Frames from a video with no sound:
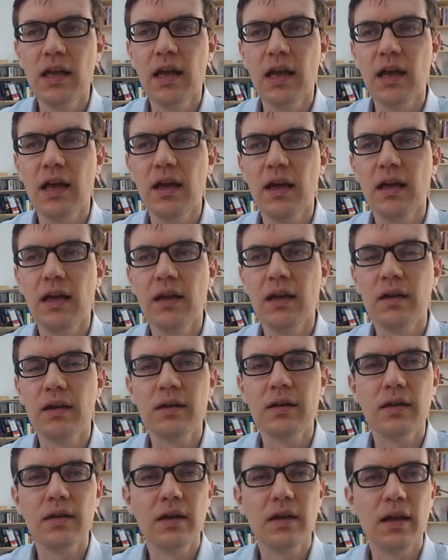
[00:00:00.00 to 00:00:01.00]

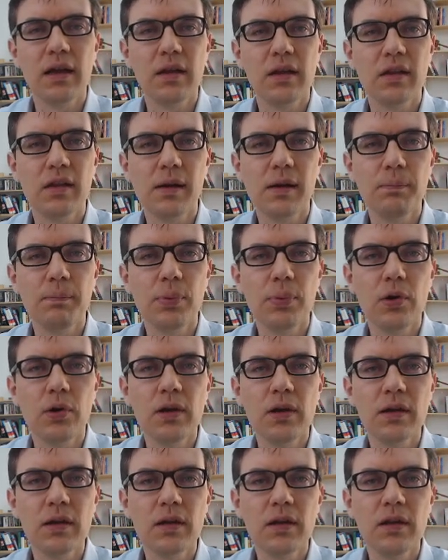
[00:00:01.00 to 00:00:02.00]
and at some
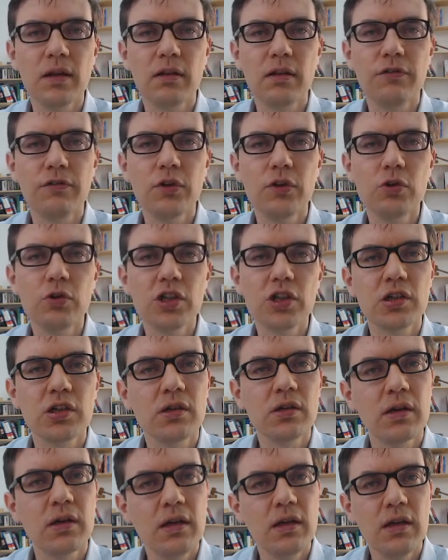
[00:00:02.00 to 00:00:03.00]
point in the
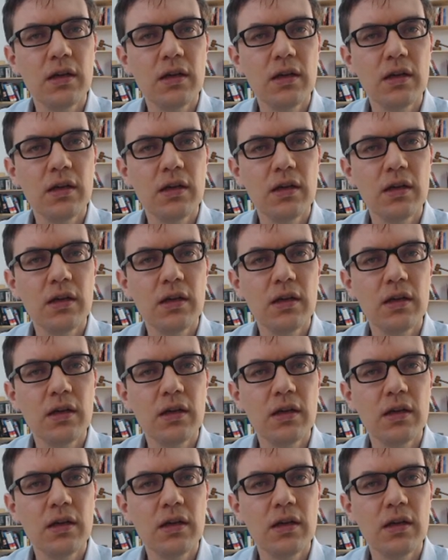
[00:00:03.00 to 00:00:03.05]
future,